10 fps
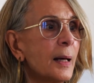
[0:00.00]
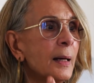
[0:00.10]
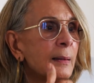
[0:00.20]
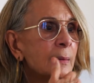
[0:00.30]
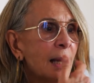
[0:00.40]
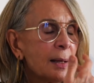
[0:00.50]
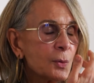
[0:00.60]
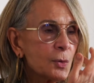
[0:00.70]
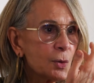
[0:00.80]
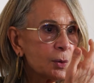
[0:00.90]

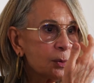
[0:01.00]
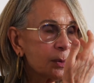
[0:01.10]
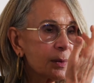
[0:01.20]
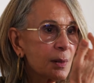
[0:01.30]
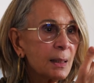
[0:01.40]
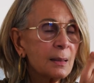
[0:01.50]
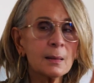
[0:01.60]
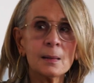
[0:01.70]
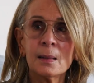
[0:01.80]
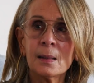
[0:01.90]
allows you to
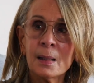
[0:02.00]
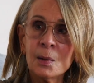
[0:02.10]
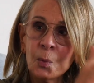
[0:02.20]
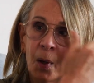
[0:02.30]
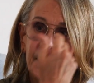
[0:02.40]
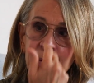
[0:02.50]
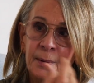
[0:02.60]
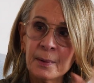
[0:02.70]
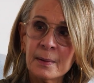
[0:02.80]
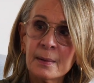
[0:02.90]
think in
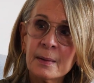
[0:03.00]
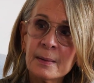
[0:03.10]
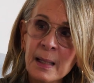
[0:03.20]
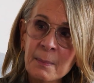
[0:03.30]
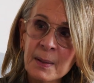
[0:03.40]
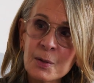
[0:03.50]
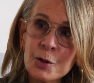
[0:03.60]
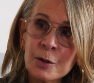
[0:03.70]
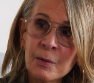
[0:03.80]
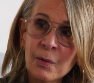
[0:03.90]
wider
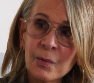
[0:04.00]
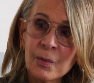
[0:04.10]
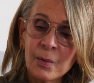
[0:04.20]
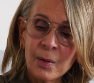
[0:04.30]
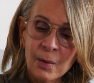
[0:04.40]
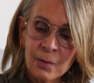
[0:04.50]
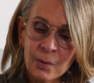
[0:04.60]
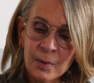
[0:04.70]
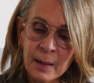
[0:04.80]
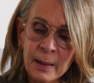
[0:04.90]
dimensions.
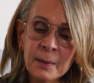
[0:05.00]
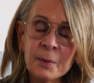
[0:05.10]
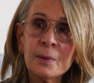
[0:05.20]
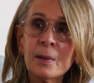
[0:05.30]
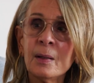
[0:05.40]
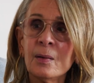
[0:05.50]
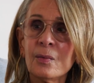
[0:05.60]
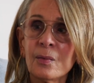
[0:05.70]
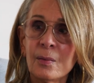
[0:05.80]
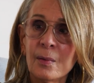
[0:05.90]
So the inner
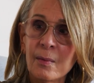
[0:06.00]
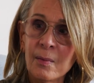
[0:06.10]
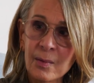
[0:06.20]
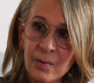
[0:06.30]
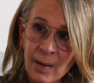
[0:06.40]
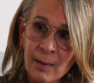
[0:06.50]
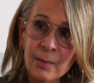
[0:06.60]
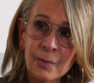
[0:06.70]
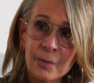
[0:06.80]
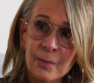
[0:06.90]
is the
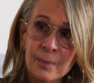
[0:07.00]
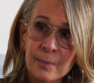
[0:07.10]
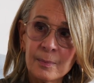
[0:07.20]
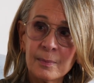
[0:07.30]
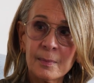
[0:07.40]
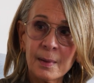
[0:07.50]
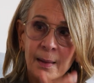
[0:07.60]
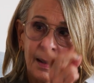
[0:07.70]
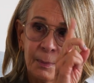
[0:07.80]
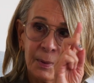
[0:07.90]
self,
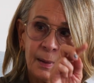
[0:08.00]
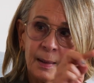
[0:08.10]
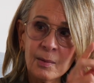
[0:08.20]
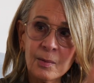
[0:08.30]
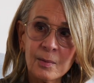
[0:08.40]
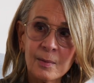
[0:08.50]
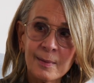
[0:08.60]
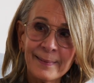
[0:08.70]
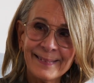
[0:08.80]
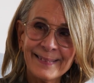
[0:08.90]
capital S,
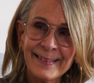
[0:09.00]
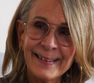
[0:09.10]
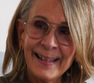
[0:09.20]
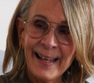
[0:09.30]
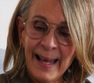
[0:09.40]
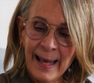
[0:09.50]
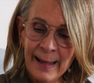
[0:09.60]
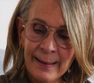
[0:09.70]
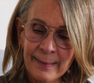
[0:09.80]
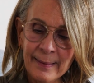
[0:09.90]

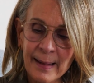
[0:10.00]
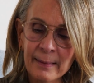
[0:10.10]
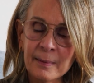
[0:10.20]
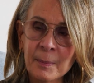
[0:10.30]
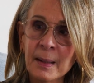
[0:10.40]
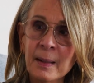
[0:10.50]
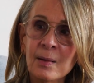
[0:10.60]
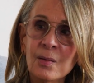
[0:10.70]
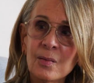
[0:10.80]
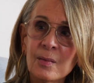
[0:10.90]
and the alchemy
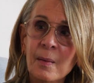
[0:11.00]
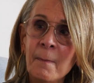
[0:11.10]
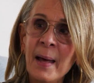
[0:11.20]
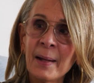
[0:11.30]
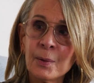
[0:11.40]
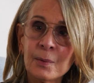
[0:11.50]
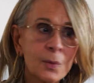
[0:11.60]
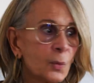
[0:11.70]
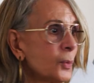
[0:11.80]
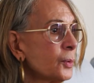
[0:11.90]
is matter,
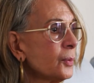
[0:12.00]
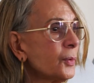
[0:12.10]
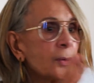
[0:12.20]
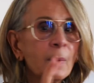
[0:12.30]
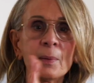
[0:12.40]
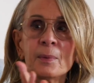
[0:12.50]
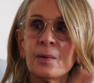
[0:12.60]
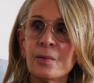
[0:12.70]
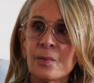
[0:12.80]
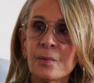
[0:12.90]
the world around
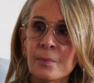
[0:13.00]
us.